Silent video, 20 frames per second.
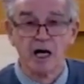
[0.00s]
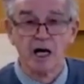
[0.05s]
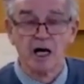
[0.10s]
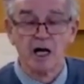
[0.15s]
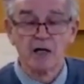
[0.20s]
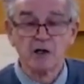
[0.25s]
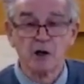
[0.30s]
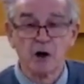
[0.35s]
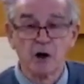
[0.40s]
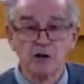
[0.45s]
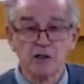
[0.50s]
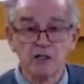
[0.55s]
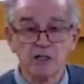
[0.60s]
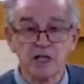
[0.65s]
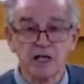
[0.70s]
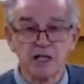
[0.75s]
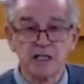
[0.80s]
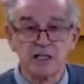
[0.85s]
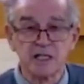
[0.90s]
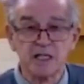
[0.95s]
And God
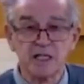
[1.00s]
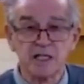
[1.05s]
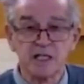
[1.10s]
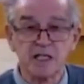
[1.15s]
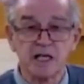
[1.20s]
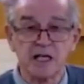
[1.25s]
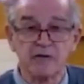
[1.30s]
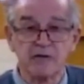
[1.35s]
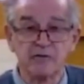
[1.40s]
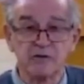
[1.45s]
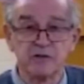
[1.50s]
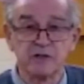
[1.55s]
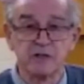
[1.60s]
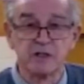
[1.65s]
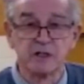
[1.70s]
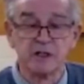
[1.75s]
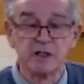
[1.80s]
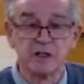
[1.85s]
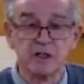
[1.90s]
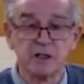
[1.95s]
says He gives
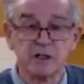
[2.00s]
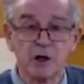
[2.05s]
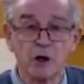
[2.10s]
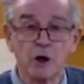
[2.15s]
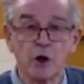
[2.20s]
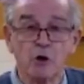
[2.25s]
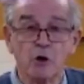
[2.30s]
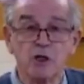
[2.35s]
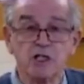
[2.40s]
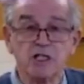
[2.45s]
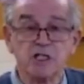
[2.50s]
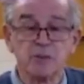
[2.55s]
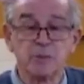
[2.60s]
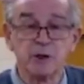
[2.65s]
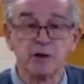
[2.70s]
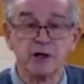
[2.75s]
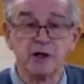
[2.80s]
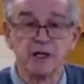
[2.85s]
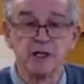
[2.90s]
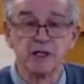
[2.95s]
the Holy
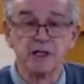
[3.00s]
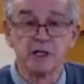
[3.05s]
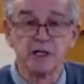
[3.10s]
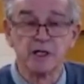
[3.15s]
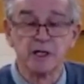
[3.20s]
Spirit